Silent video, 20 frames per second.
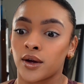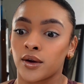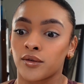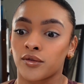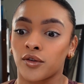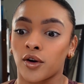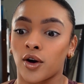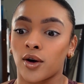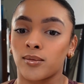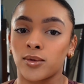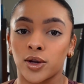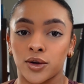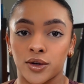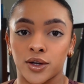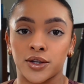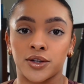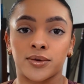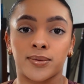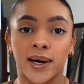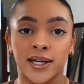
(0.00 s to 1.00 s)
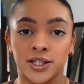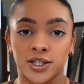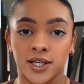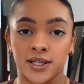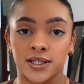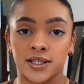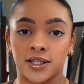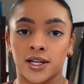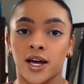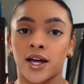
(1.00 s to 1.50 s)
from London to
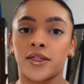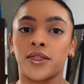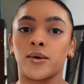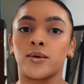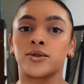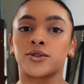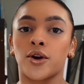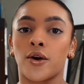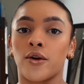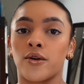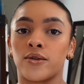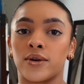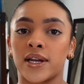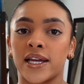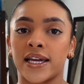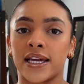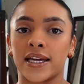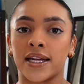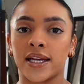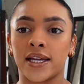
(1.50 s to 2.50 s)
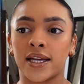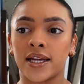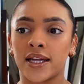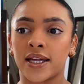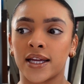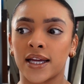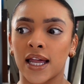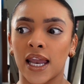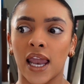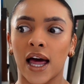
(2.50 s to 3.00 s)
Manchester, there was only
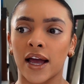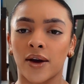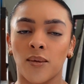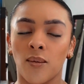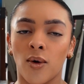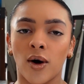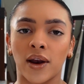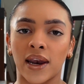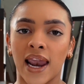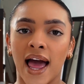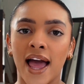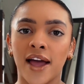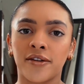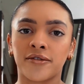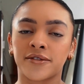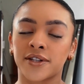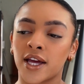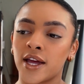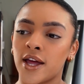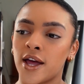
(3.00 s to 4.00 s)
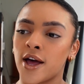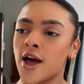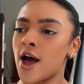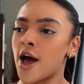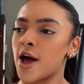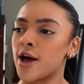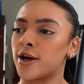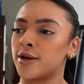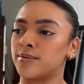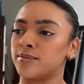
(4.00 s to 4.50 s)
like one left.
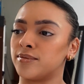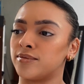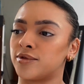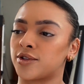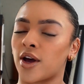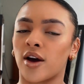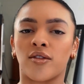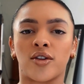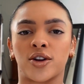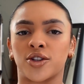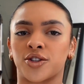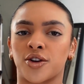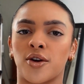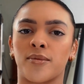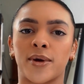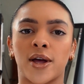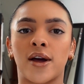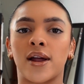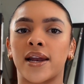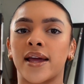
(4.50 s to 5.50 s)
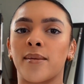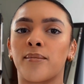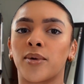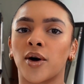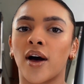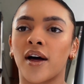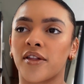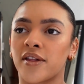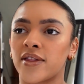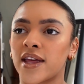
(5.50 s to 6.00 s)
So I've got to shoot a bit earlier,
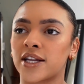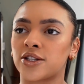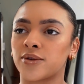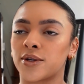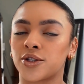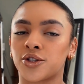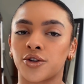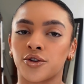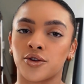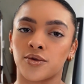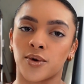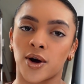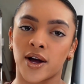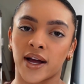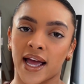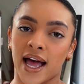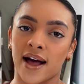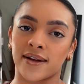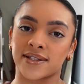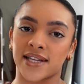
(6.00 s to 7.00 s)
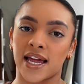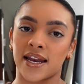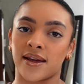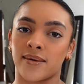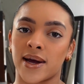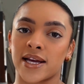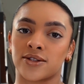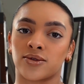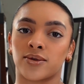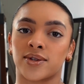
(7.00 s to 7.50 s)
but I think they're doing two workouts
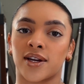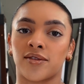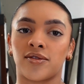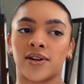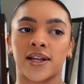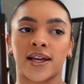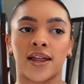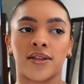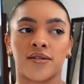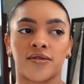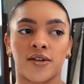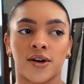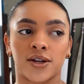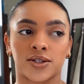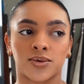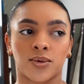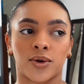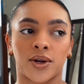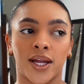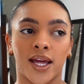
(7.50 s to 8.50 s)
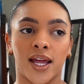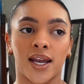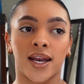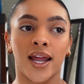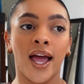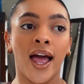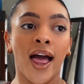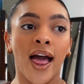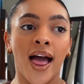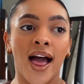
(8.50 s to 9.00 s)
anyway. So I'll definitely get the first one in
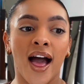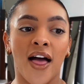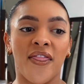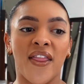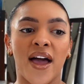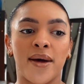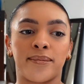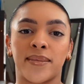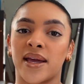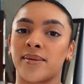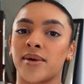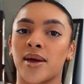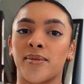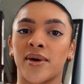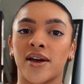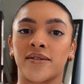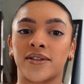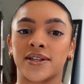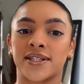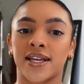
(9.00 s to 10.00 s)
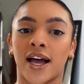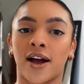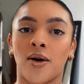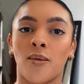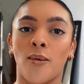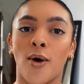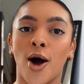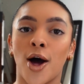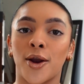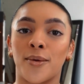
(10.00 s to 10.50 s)
and then maybe a bit of the second
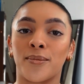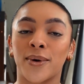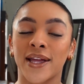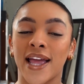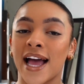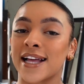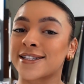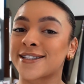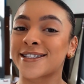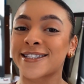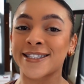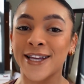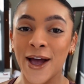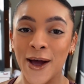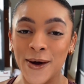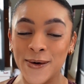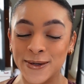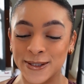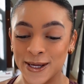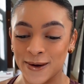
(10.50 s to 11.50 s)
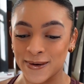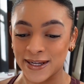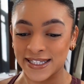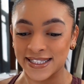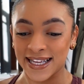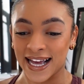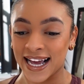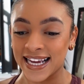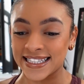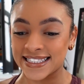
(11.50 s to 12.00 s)
one. But yeah, so, so
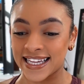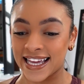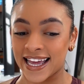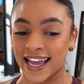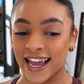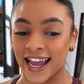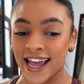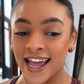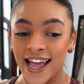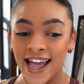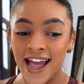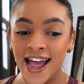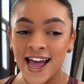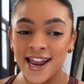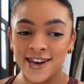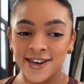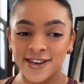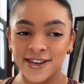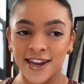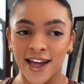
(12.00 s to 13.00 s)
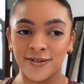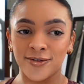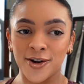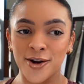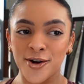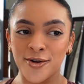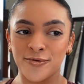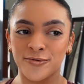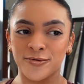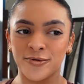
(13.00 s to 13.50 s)
exciting.
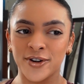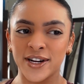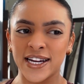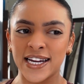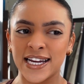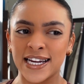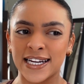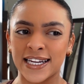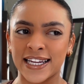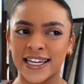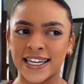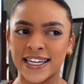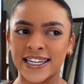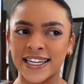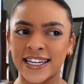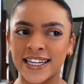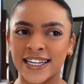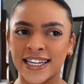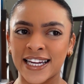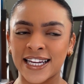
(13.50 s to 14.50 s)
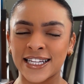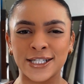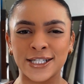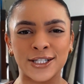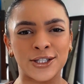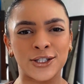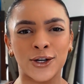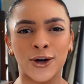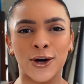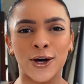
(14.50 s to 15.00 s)
Never really
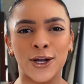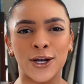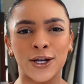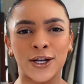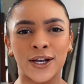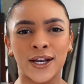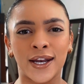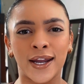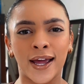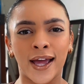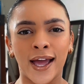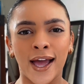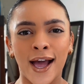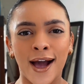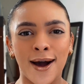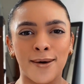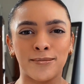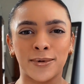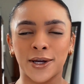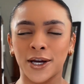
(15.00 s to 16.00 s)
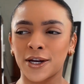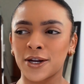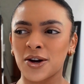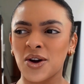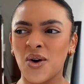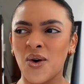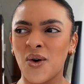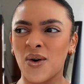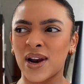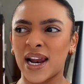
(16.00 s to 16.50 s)
done, I'm gonna
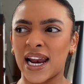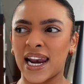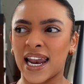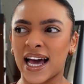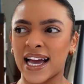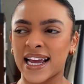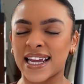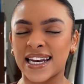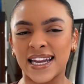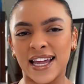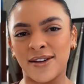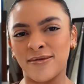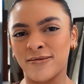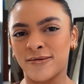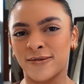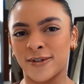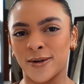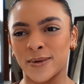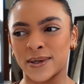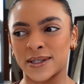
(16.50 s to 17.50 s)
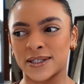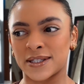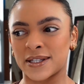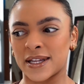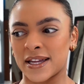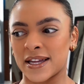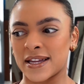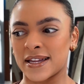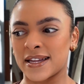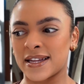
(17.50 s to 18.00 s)
call it like an
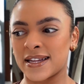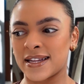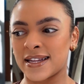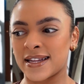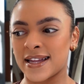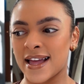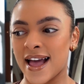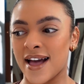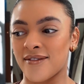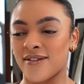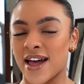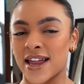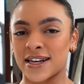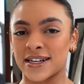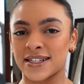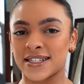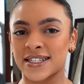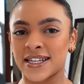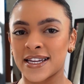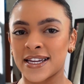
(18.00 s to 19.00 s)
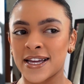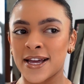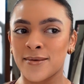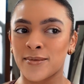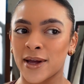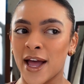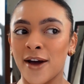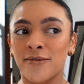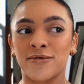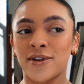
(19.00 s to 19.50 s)
influency event.
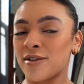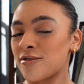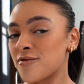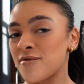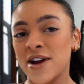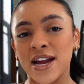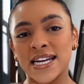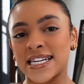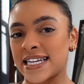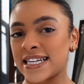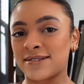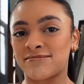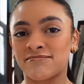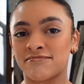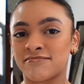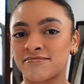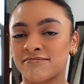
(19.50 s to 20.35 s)
But yeah, never really